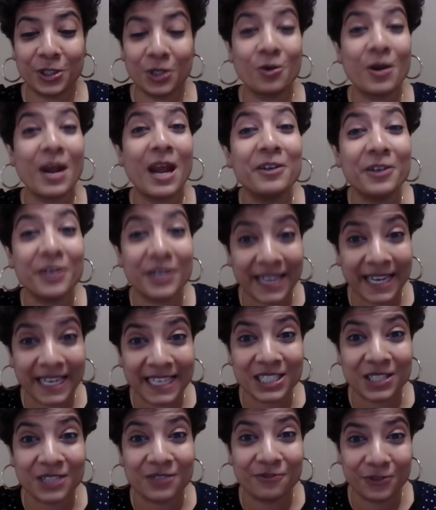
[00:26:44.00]
with your
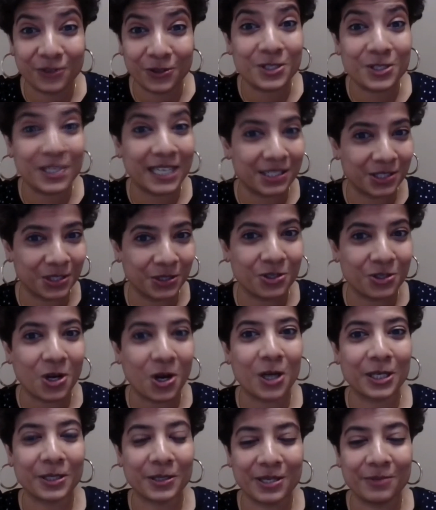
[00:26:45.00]
heritage and foods as you
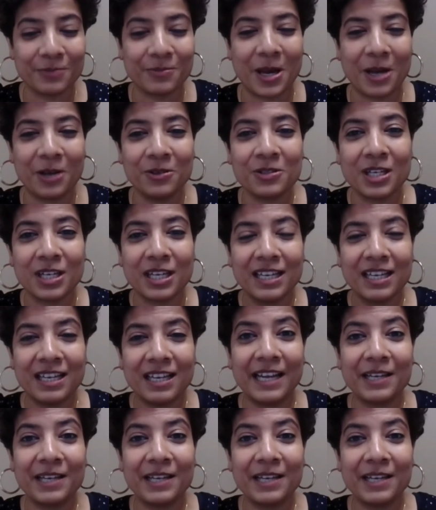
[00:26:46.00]
talked about,